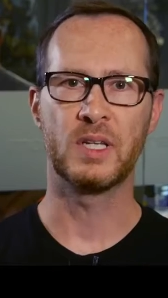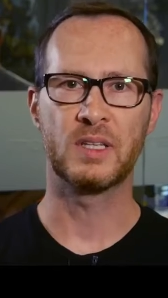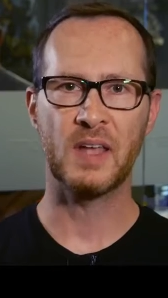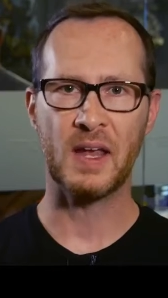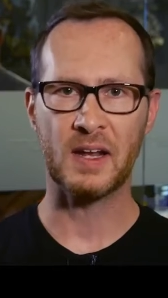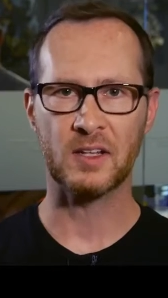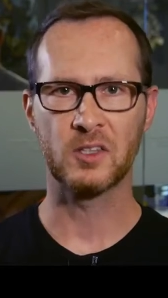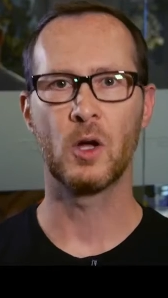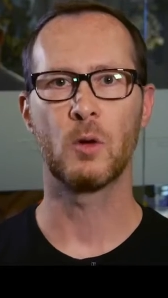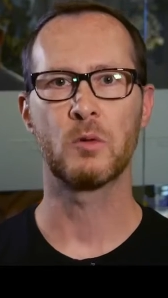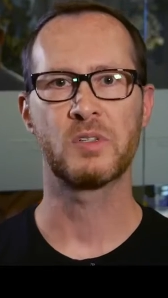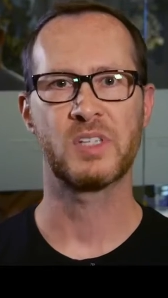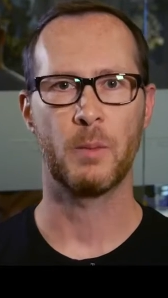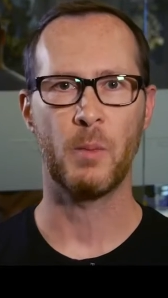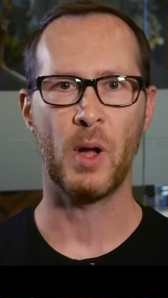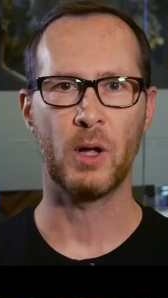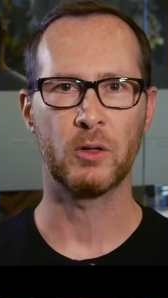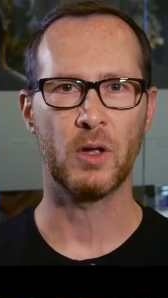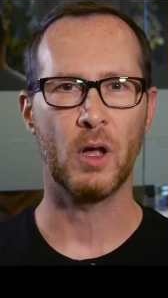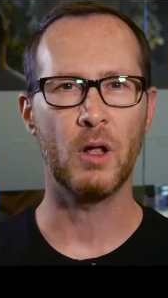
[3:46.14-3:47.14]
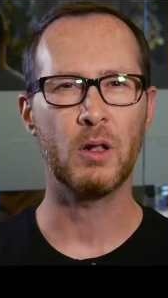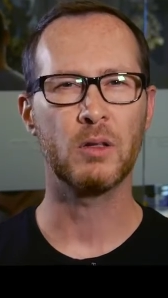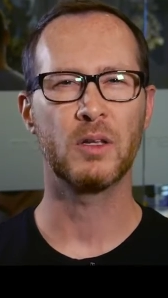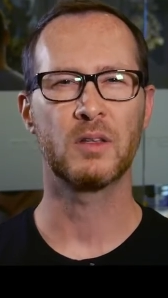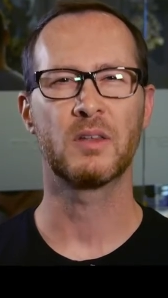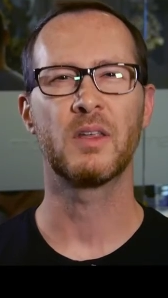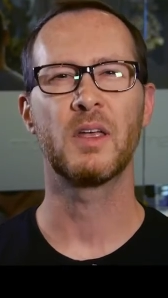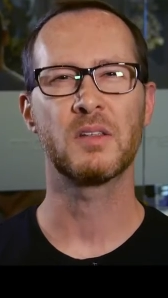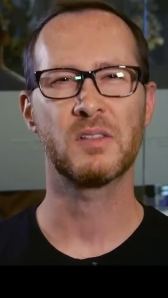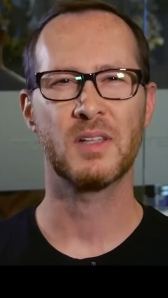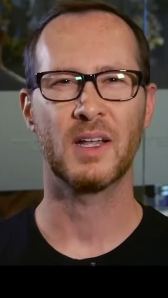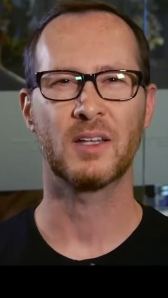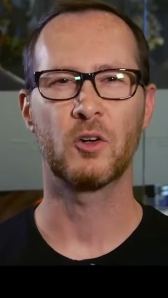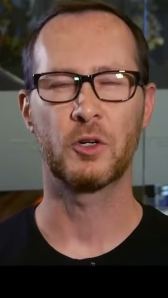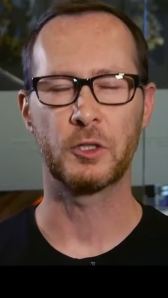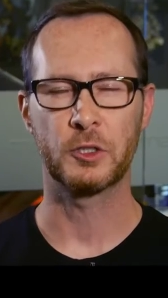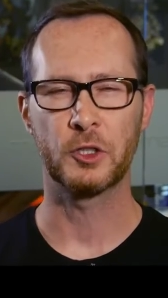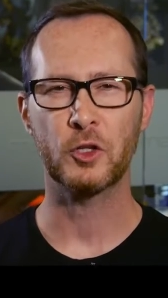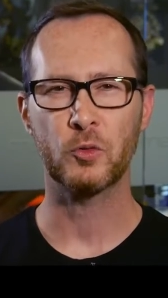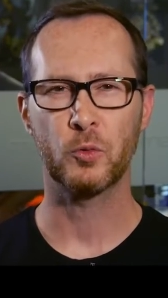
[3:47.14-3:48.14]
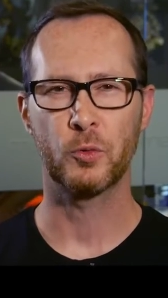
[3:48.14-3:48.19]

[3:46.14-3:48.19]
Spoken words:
take notes about all the things that are not